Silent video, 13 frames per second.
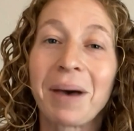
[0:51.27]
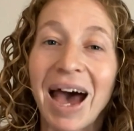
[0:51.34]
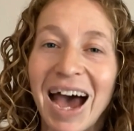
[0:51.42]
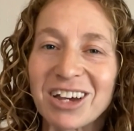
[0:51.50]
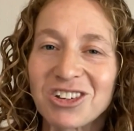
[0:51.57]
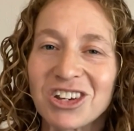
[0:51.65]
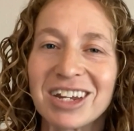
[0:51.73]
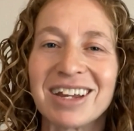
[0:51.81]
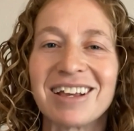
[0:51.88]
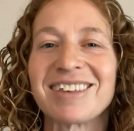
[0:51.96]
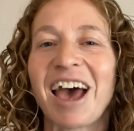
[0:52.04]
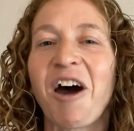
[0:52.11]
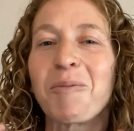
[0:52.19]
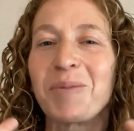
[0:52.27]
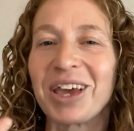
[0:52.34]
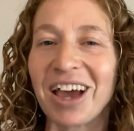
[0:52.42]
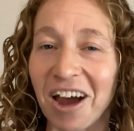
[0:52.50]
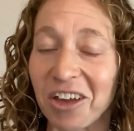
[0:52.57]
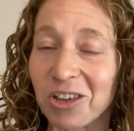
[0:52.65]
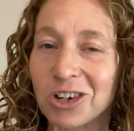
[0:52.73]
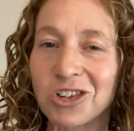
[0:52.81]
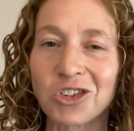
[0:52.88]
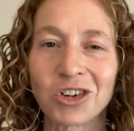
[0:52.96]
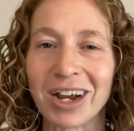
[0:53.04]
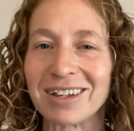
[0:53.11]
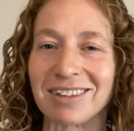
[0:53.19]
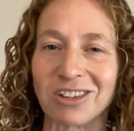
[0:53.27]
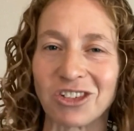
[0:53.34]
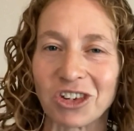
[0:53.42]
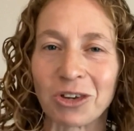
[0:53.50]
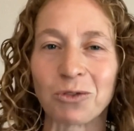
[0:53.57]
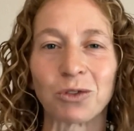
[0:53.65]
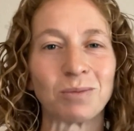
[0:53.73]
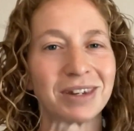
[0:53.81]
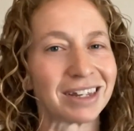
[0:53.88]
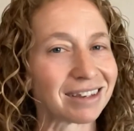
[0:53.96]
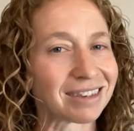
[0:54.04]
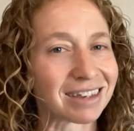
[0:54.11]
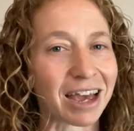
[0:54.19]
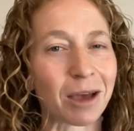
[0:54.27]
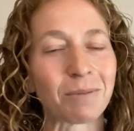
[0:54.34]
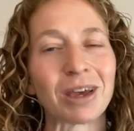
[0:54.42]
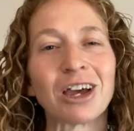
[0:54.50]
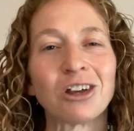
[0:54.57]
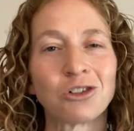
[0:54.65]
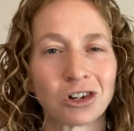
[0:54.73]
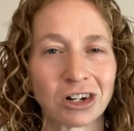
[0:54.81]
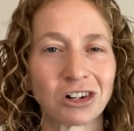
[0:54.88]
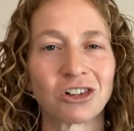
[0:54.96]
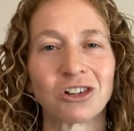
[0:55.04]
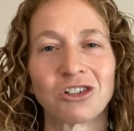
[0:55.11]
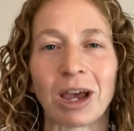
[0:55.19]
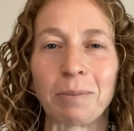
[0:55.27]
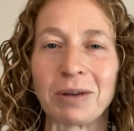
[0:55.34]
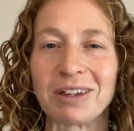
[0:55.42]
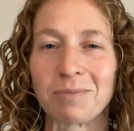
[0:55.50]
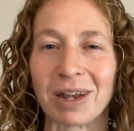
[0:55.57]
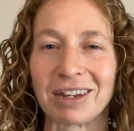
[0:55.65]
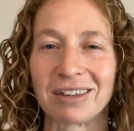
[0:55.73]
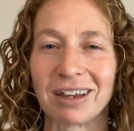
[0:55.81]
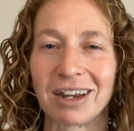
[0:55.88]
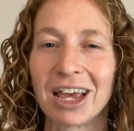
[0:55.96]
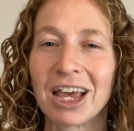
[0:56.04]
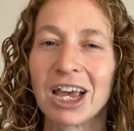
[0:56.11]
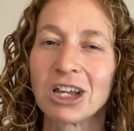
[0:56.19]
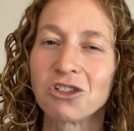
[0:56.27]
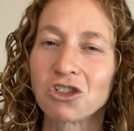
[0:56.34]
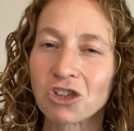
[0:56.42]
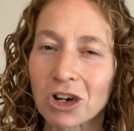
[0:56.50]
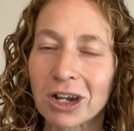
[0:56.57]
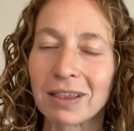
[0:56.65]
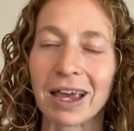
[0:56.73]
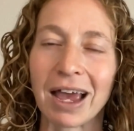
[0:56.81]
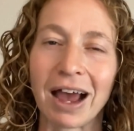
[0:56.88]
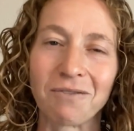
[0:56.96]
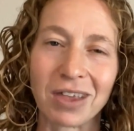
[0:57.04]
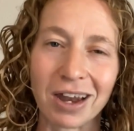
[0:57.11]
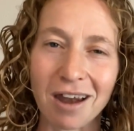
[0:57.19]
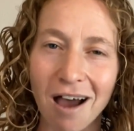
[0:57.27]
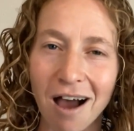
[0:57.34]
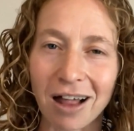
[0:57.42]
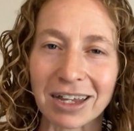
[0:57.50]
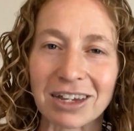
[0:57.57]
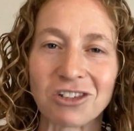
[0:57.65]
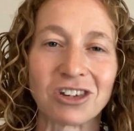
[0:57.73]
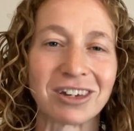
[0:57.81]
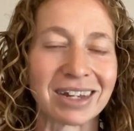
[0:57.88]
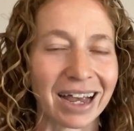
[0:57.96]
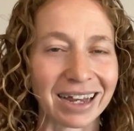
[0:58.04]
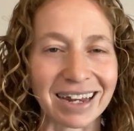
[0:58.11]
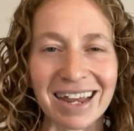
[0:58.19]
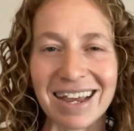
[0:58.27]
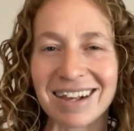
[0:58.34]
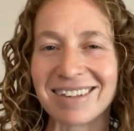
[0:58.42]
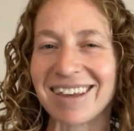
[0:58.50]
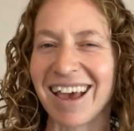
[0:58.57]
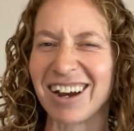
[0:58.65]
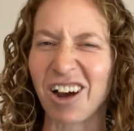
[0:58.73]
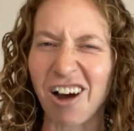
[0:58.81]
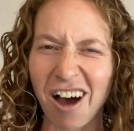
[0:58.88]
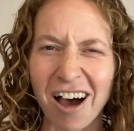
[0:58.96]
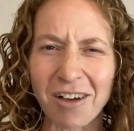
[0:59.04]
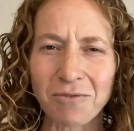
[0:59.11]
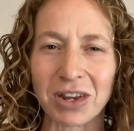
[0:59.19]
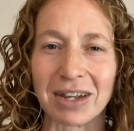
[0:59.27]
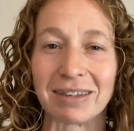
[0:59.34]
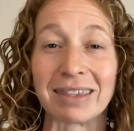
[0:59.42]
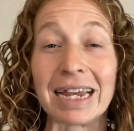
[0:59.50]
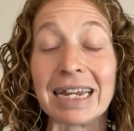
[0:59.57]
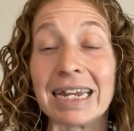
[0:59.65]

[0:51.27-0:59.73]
passion is helping others transition from TCM, traditional Japanese medicine, ensuring they have the knowledge, techniques, and confidence they